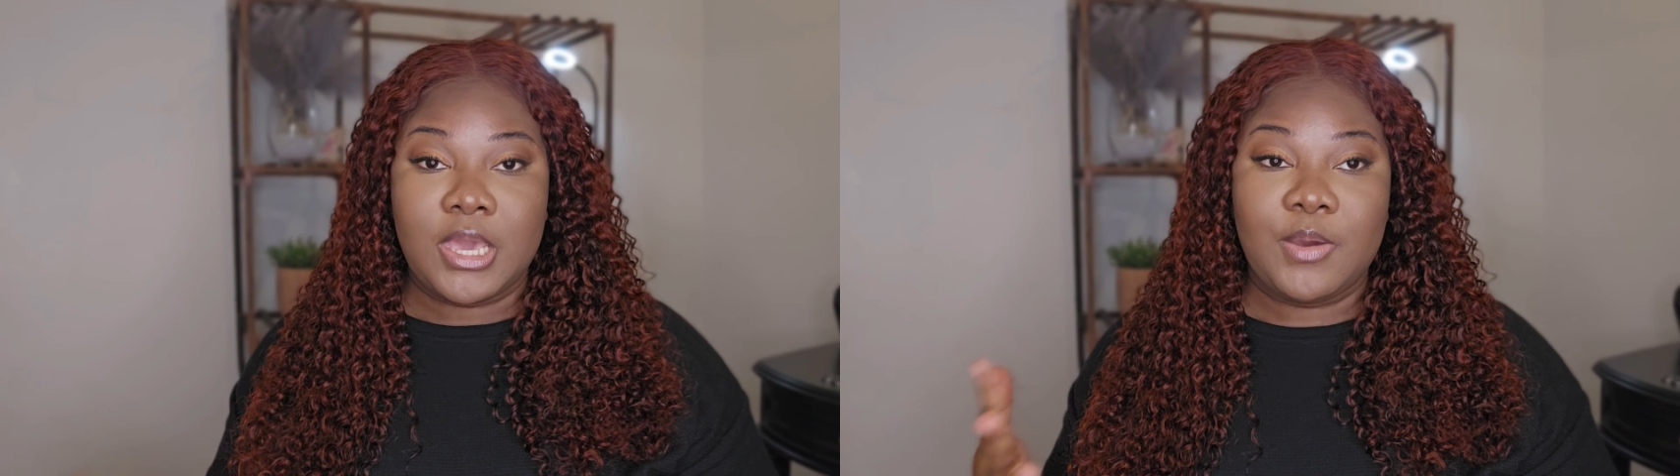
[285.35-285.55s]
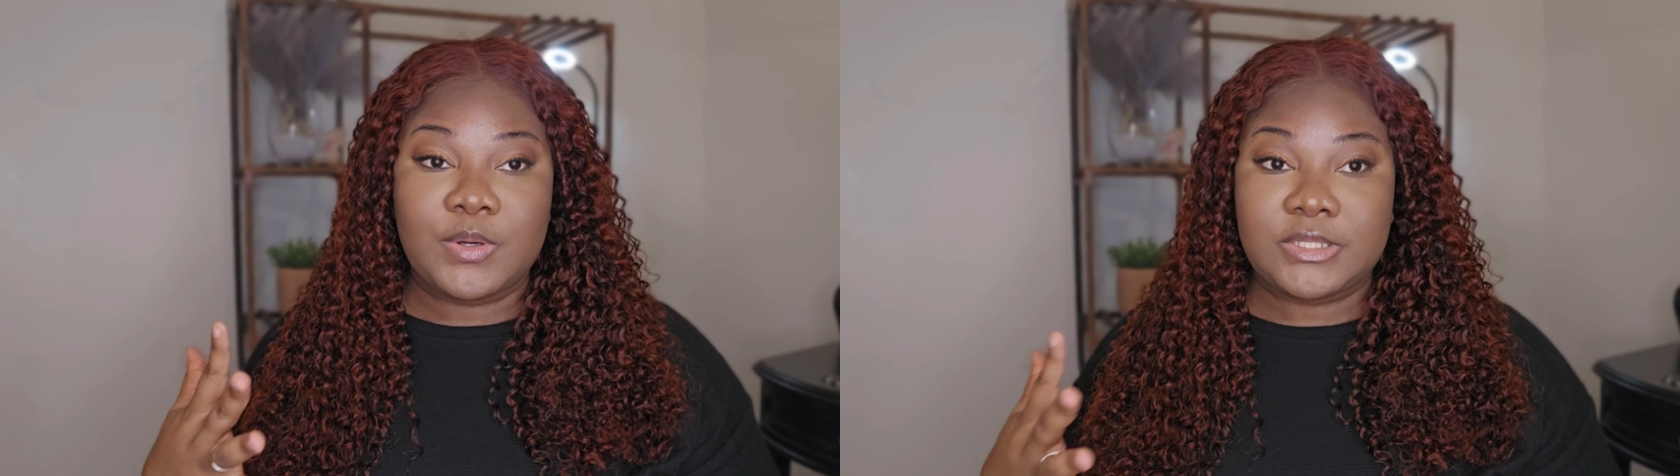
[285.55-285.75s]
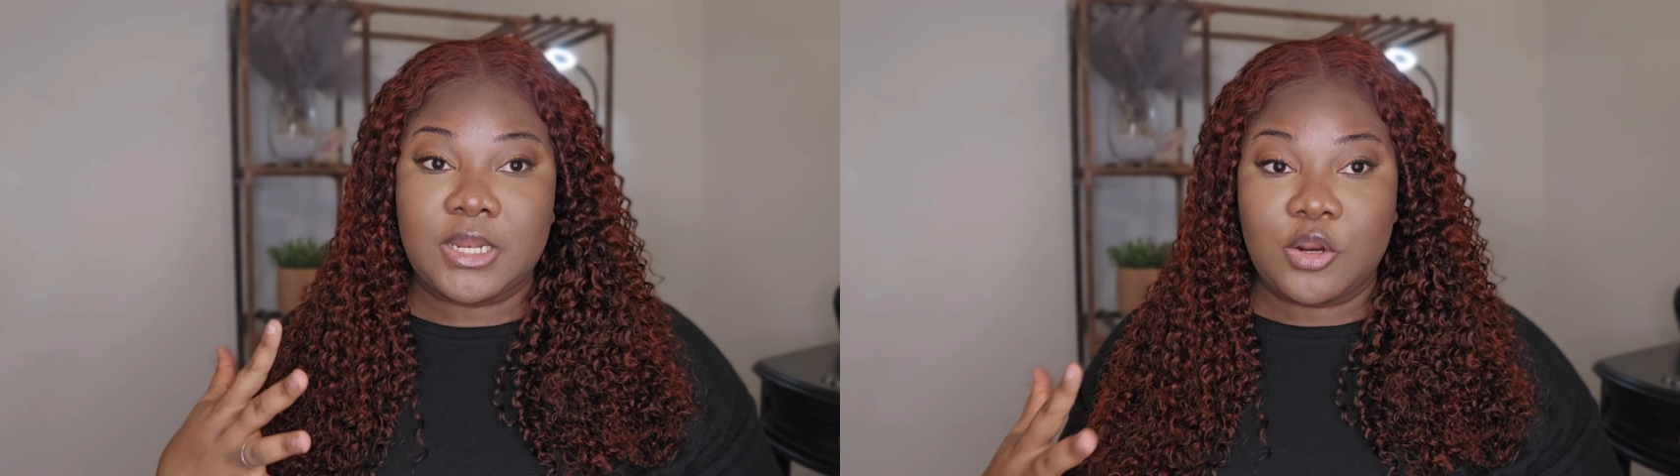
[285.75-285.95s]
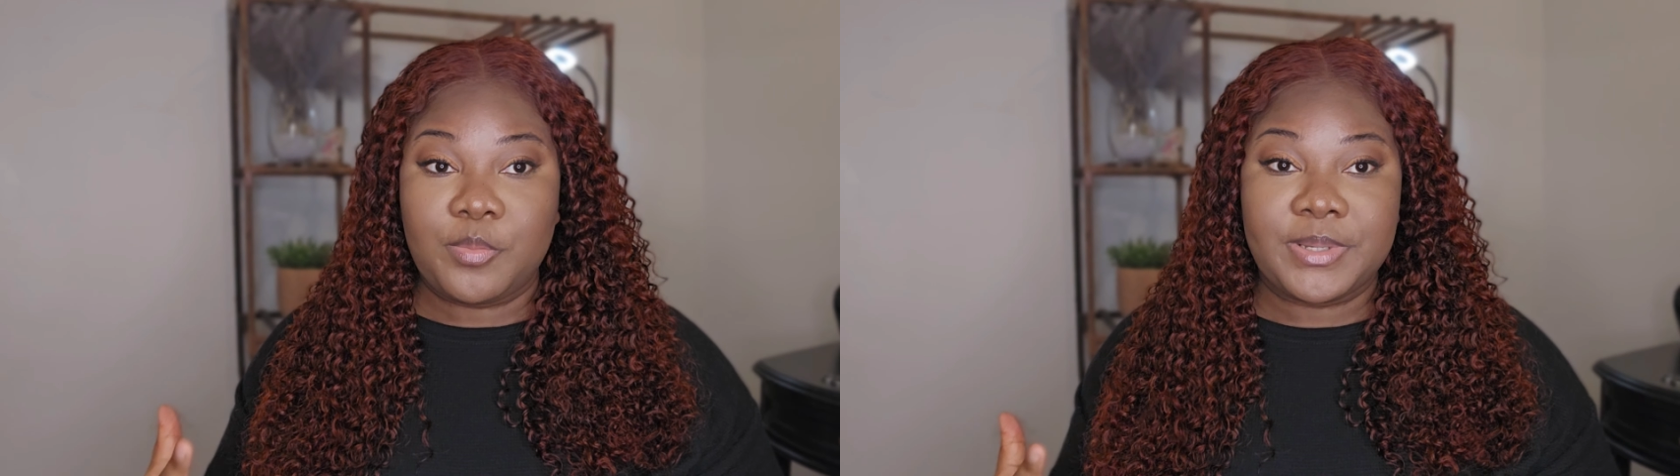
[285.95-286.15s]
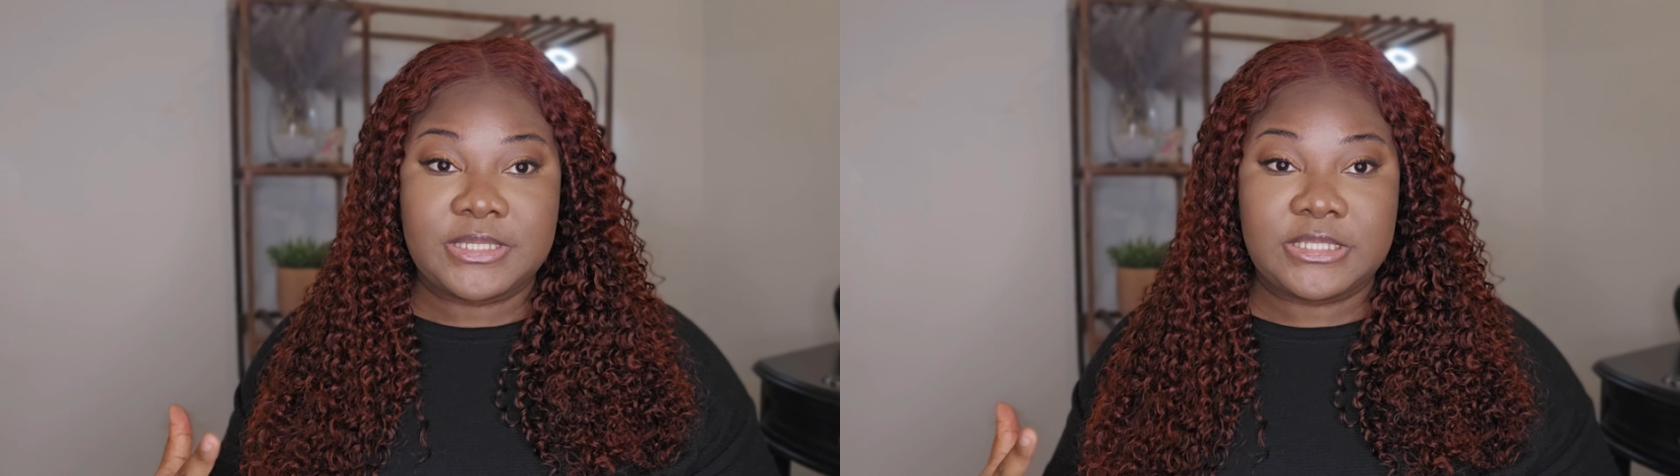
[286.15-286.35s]
It was a little
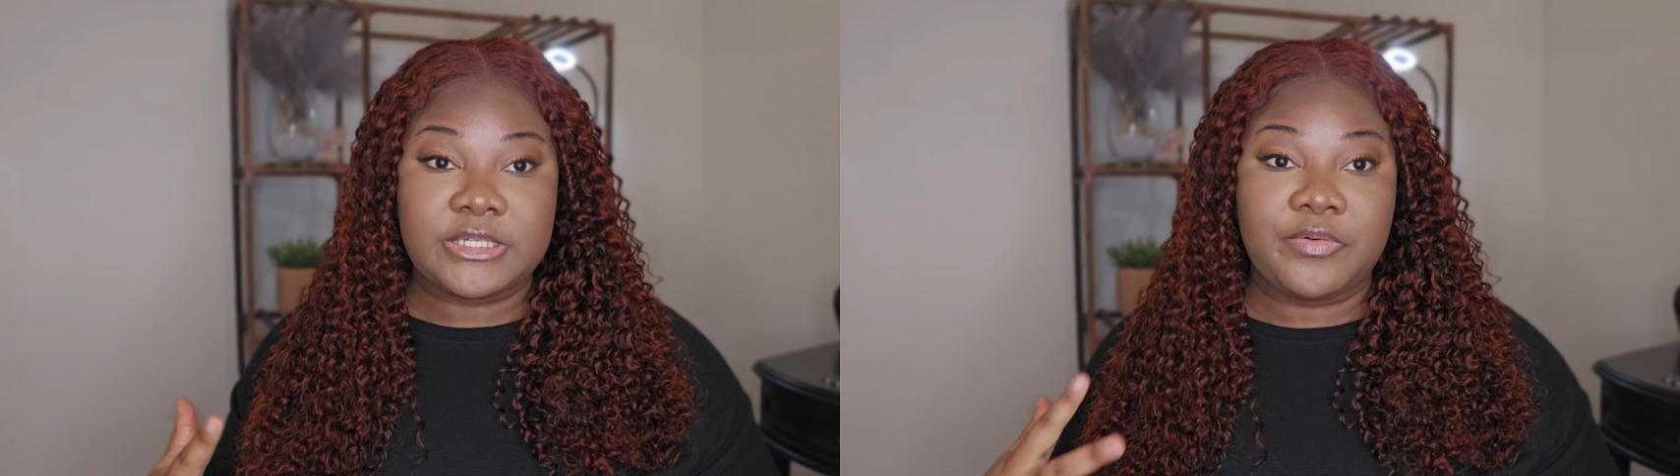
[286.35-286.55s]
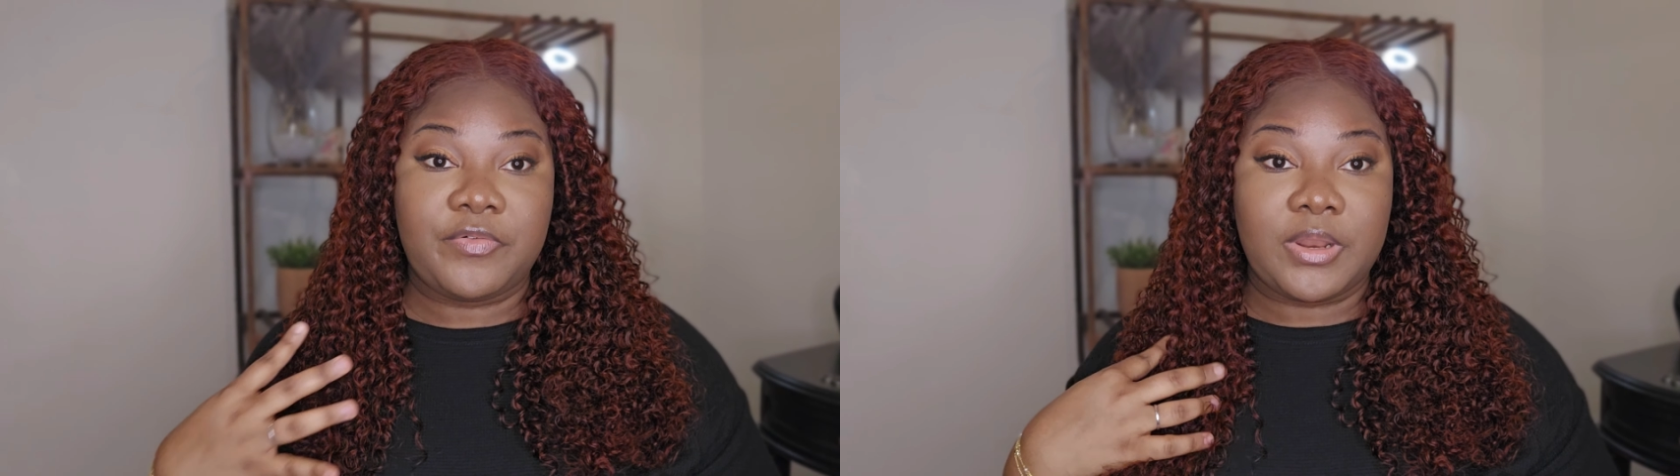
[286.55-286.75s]
bit stiff